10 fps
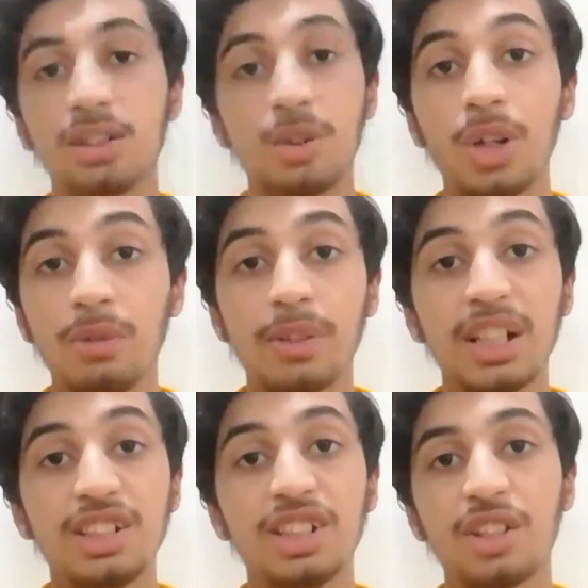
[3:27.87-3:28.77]

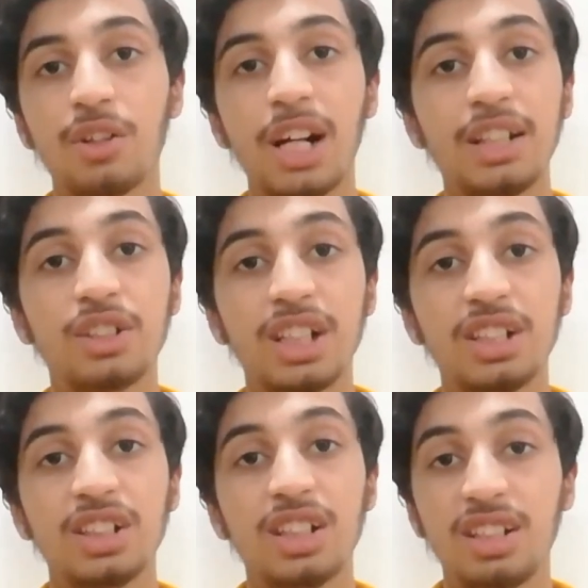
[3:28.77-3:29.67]
qualifications, your
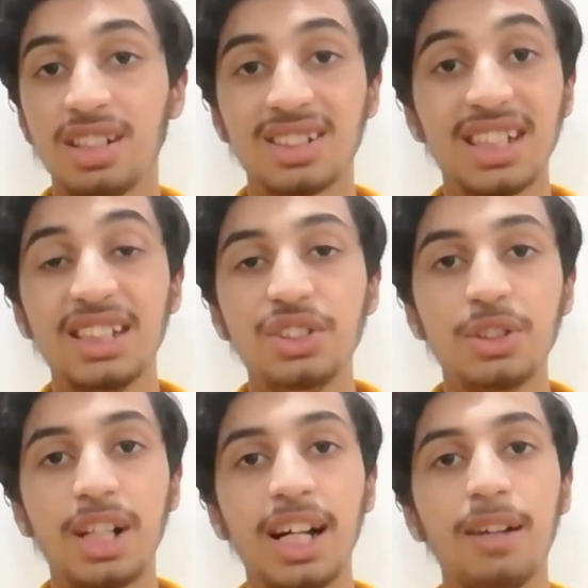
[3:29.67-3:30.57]
education, the skills you
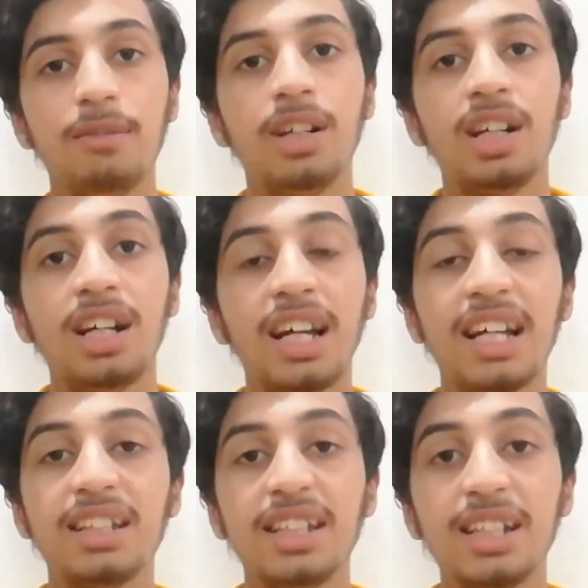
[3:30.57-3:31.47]
have,
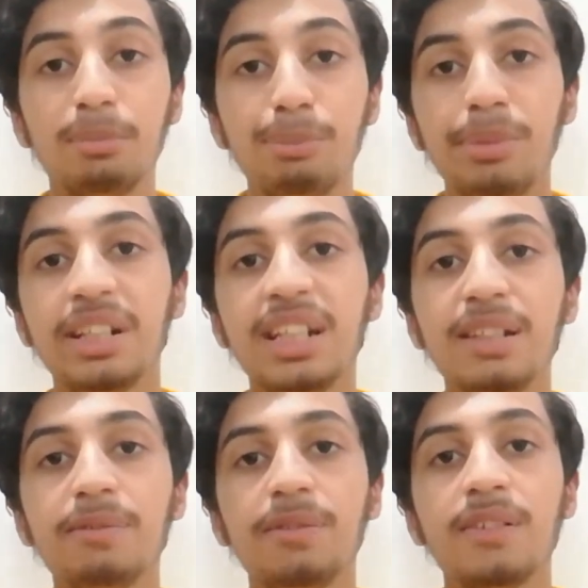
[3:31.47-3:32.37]
and their
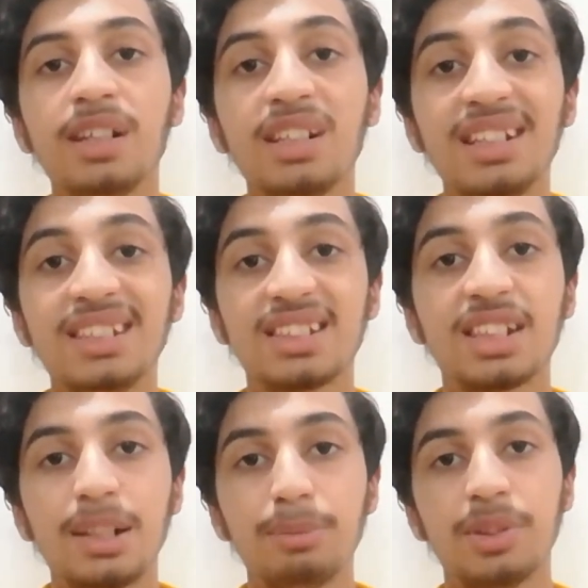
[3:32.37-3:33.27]
brief
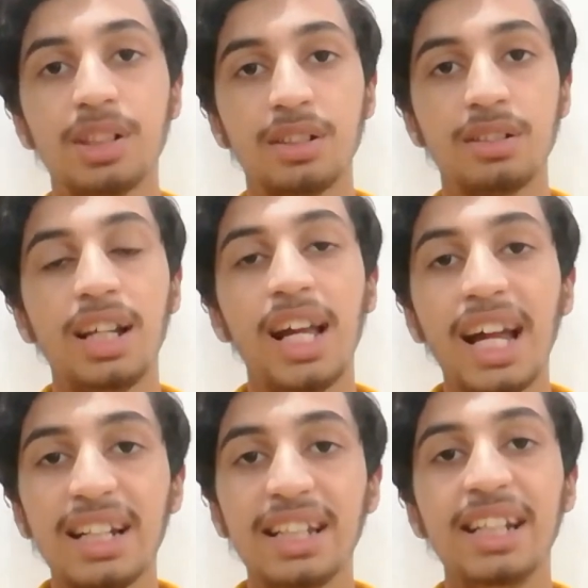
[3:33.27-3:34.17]
description
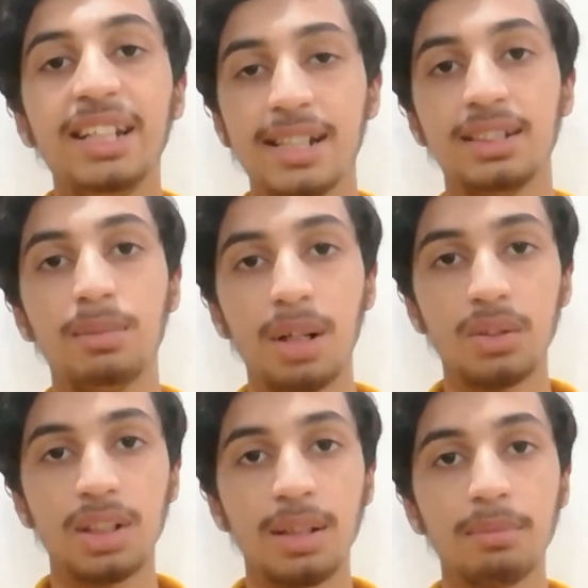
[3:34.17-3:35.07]
and details about
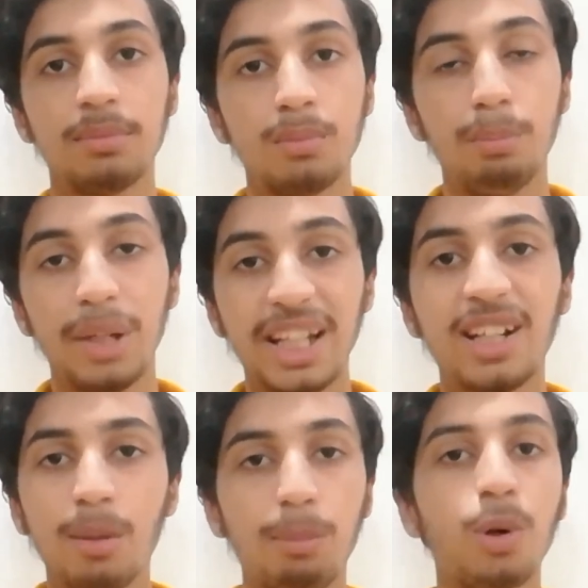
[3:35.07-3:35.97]
them.
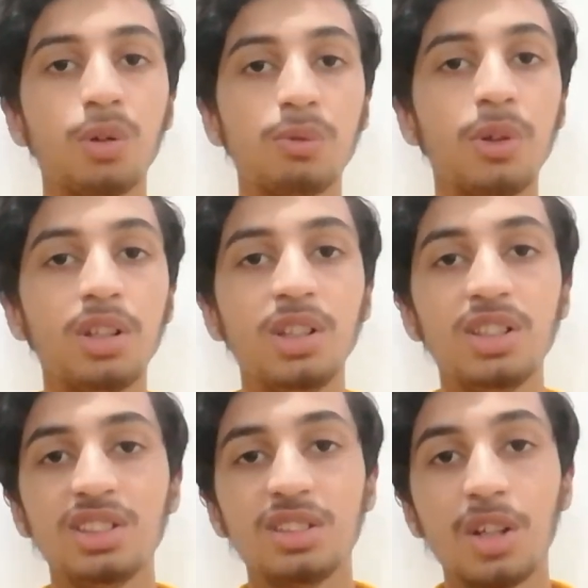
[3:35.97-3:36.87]
Making a portfolio
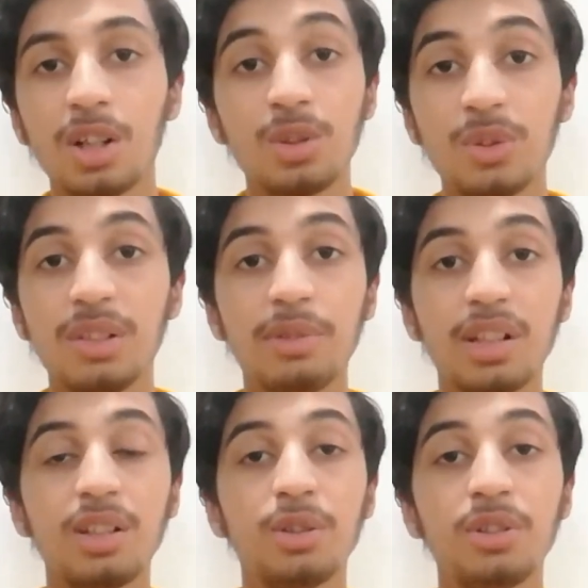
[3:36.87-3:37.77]
is not too
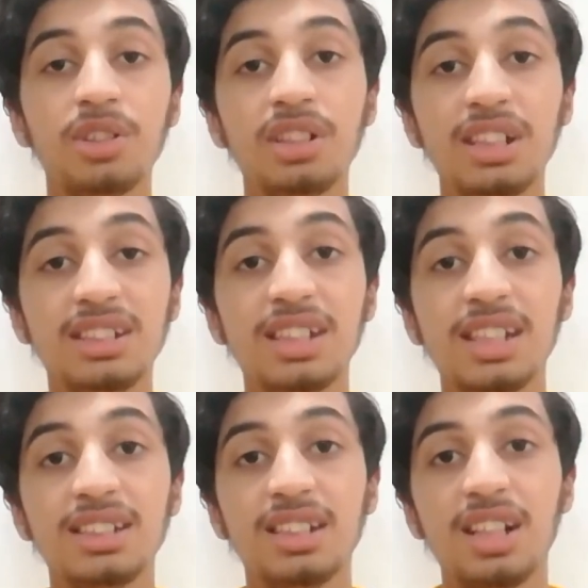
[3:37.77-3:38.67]
difficult these days.